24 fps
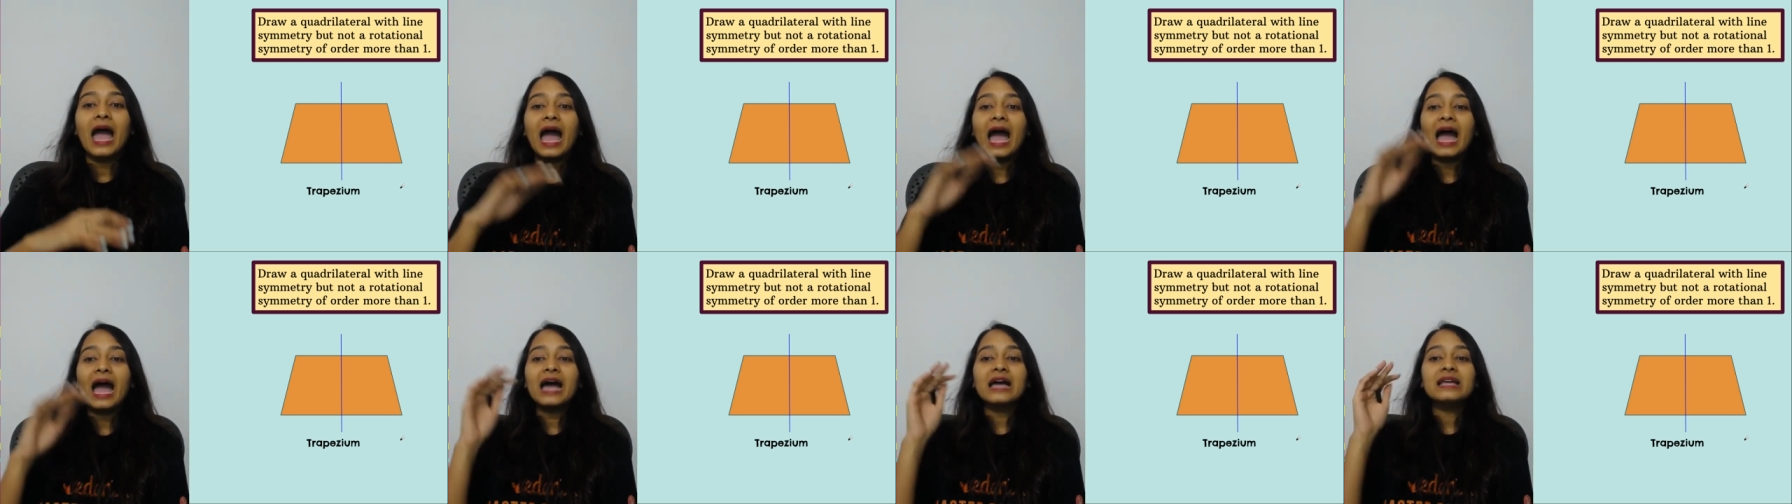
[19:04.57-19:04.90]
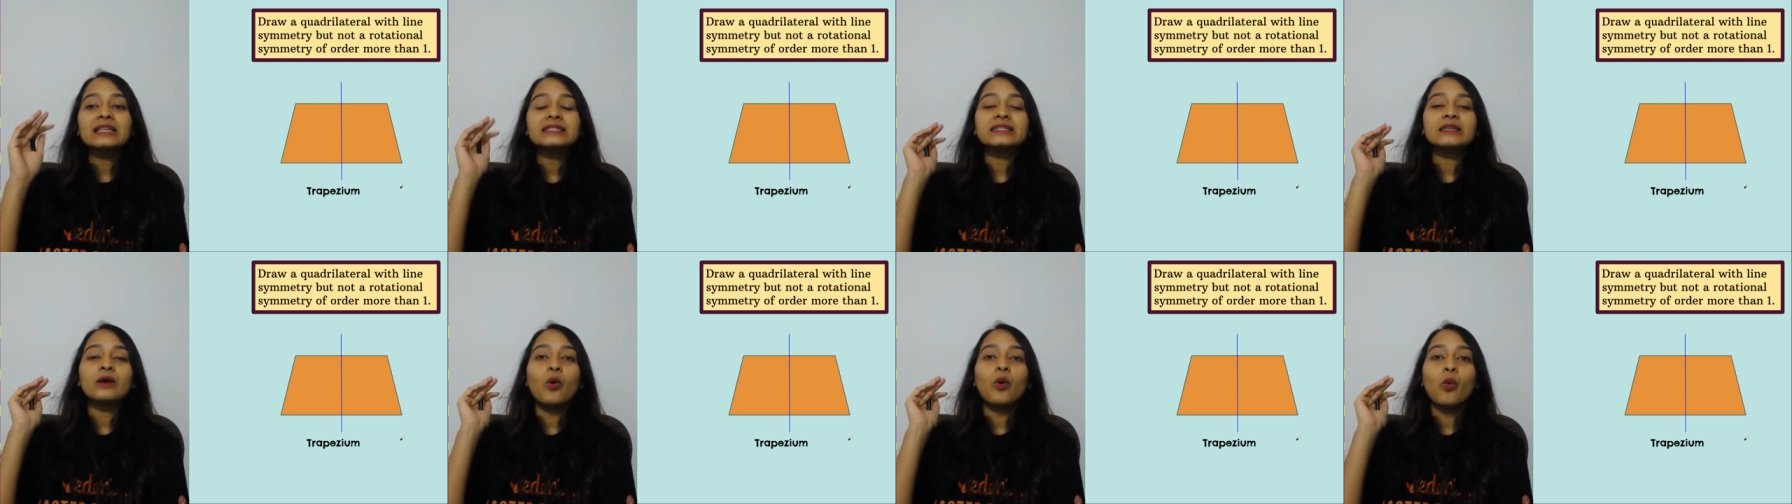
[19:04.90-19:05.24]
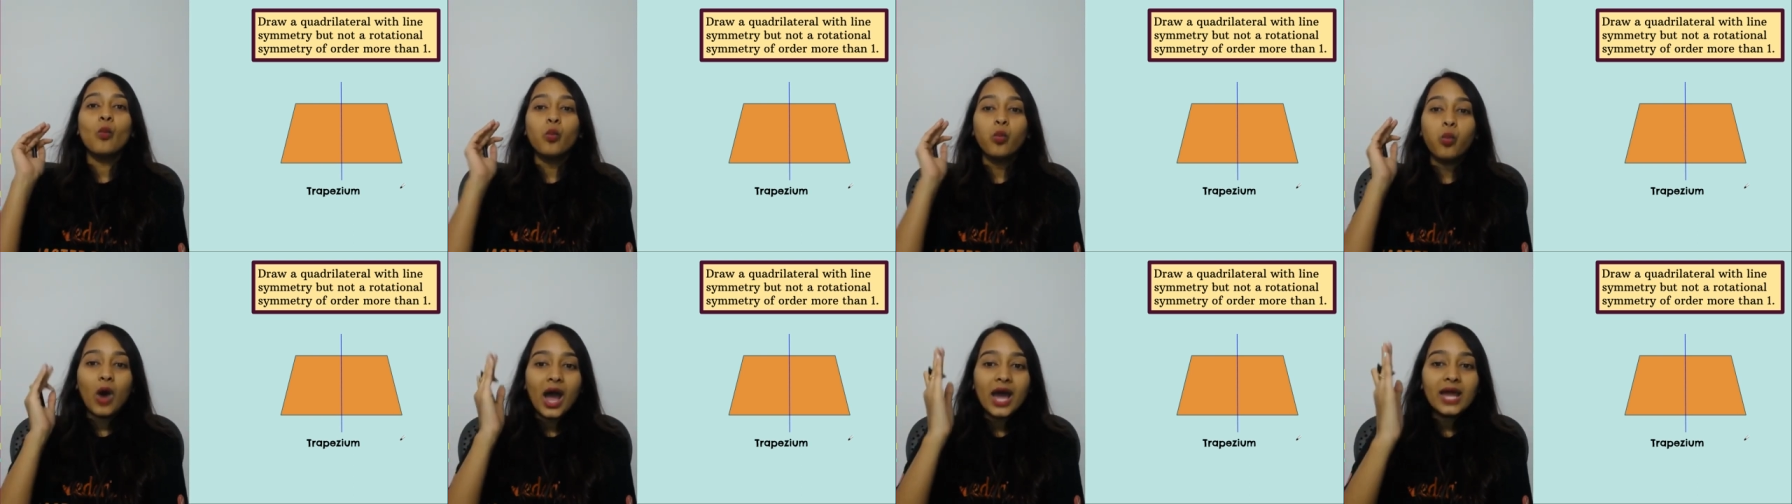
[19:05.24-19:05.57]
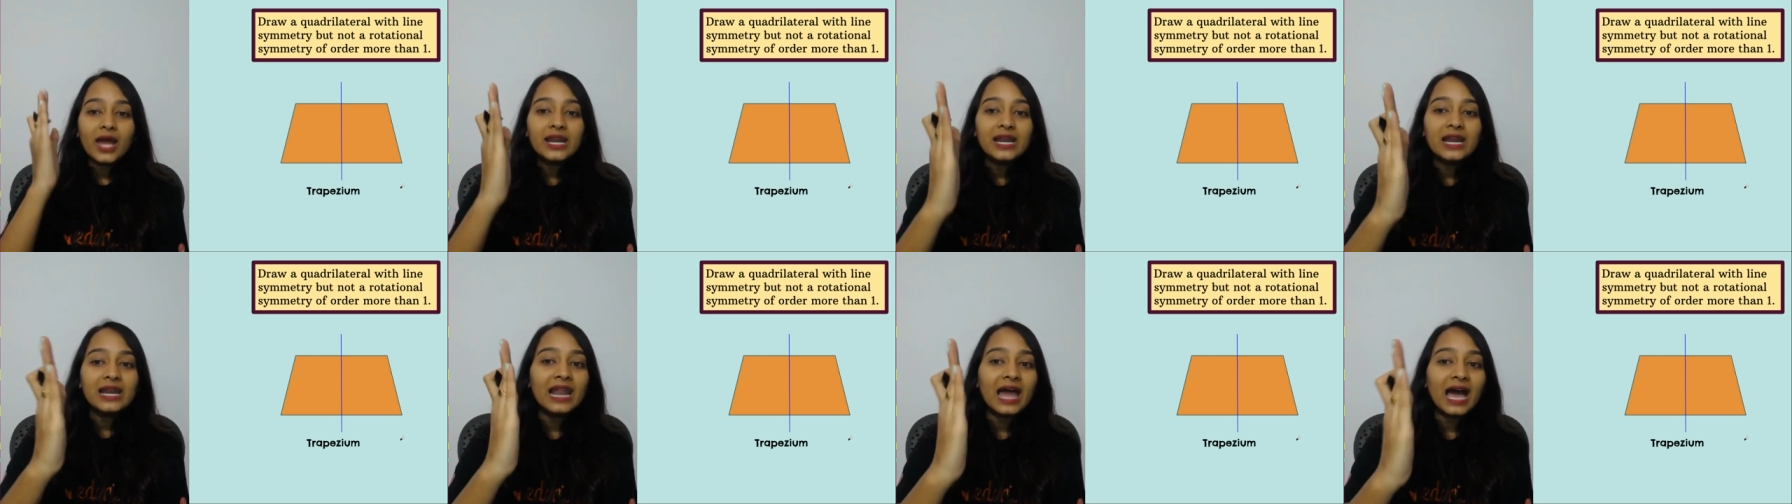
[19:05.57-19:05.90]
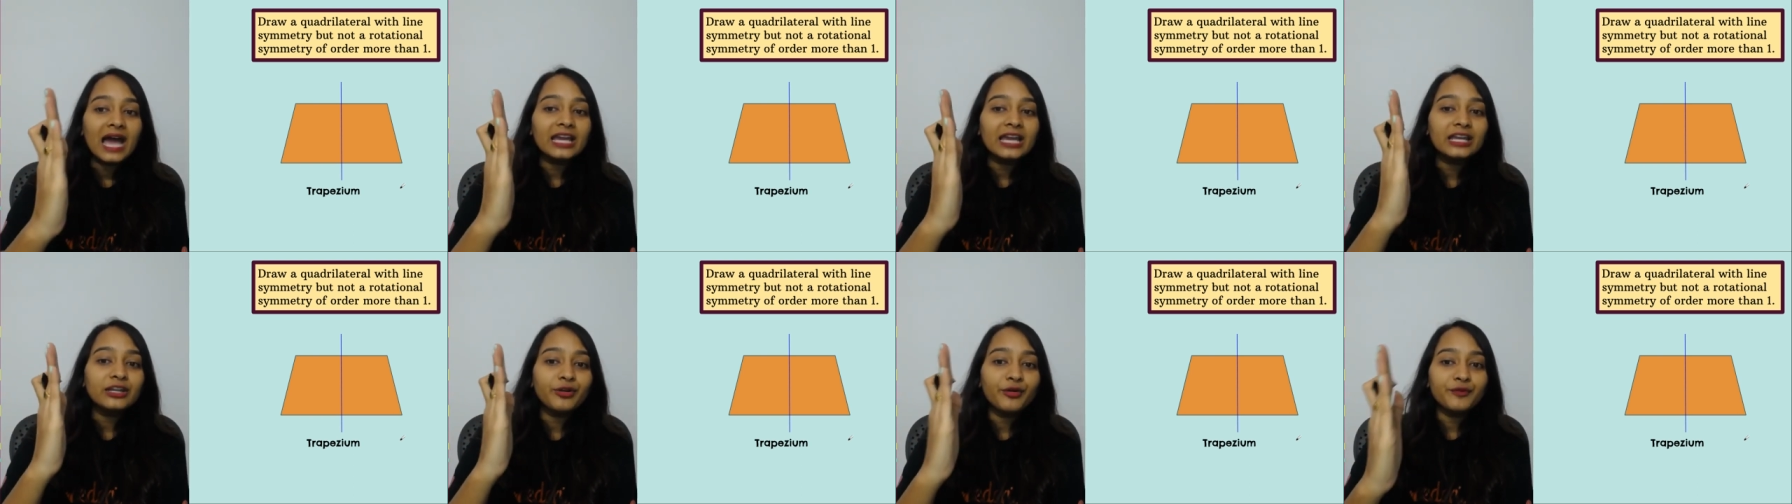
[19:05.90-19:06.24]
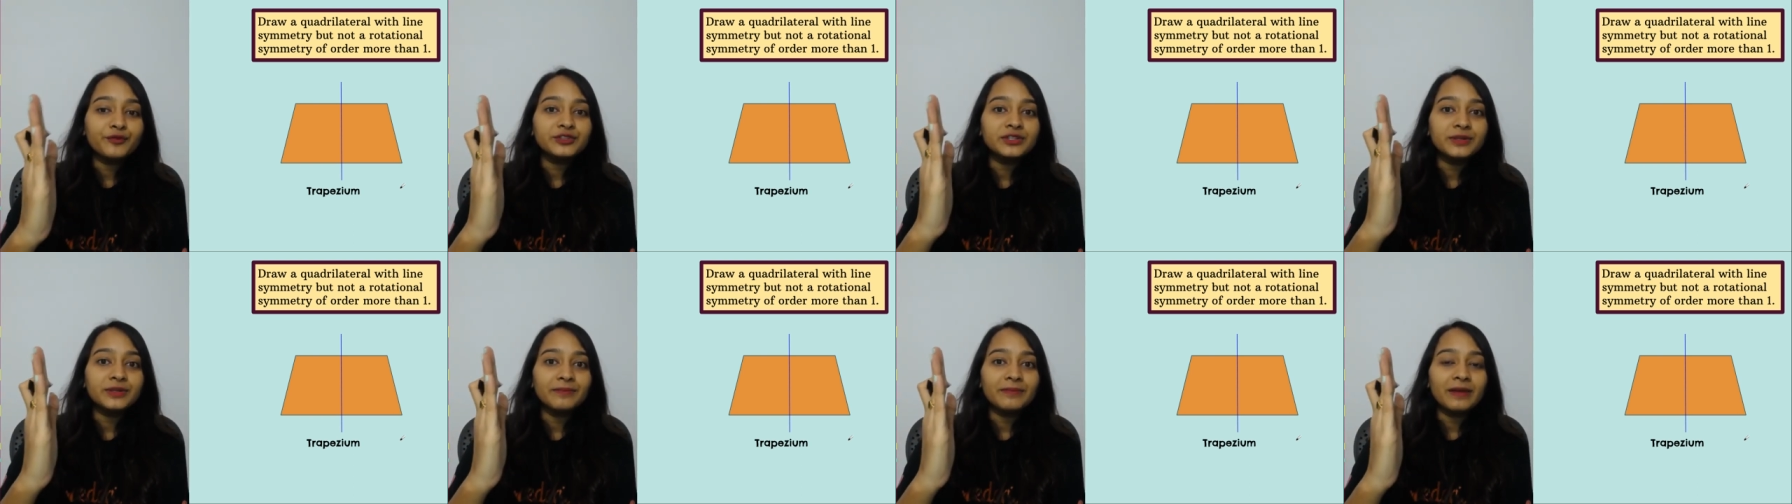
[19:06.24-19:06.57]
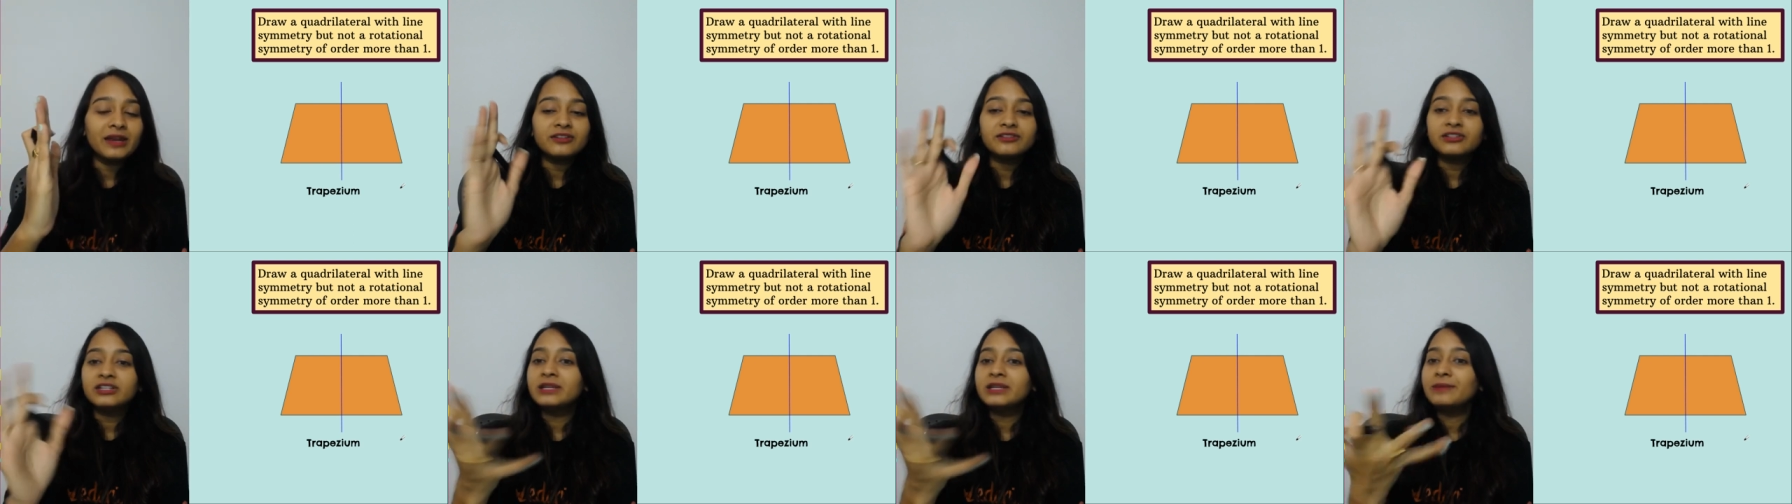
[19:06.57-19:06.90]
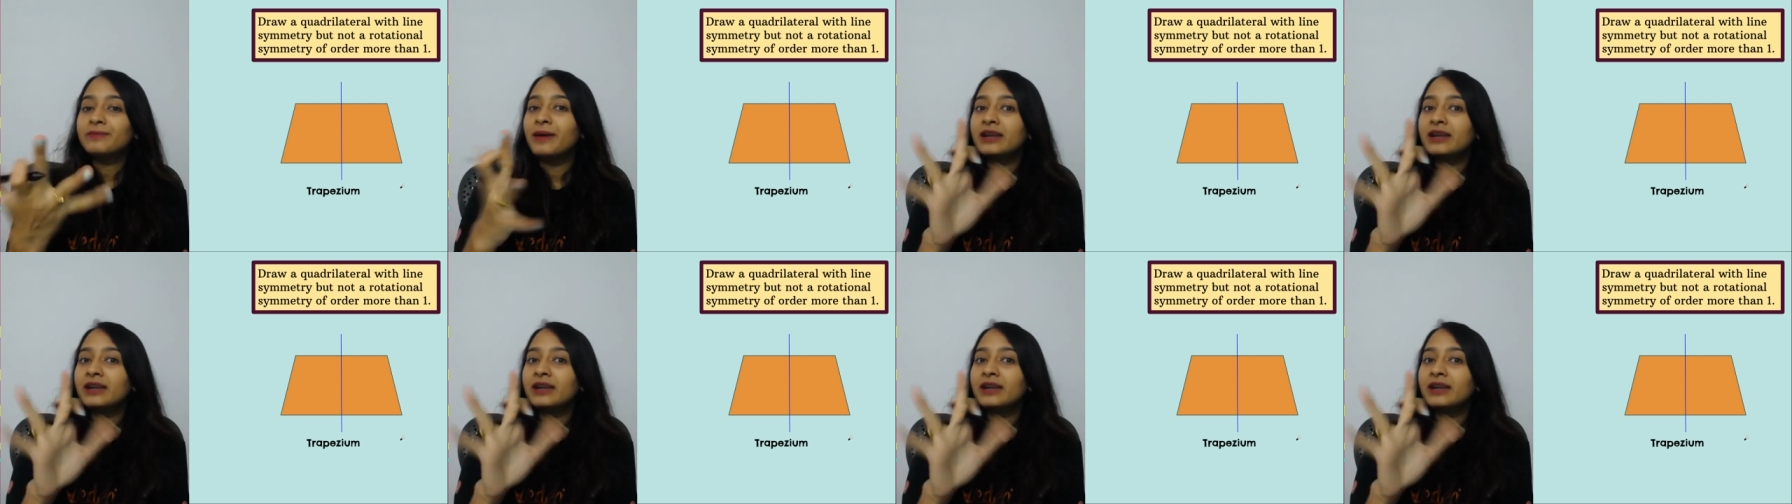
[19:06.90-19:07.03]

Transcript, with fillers: has one line of symmetry,